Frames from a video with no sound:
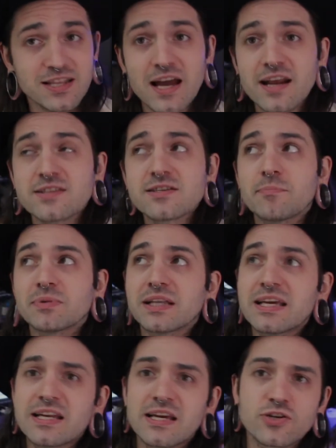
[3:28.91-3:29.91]
That ends up
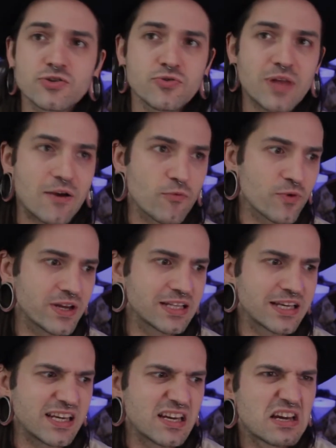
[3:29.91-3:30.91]
leading to that
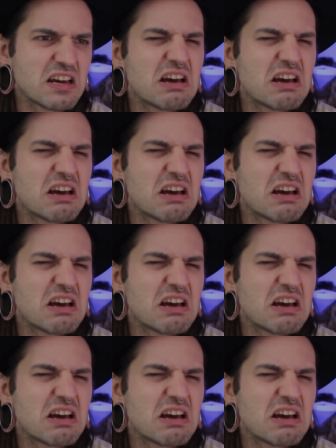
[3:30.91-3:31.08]
really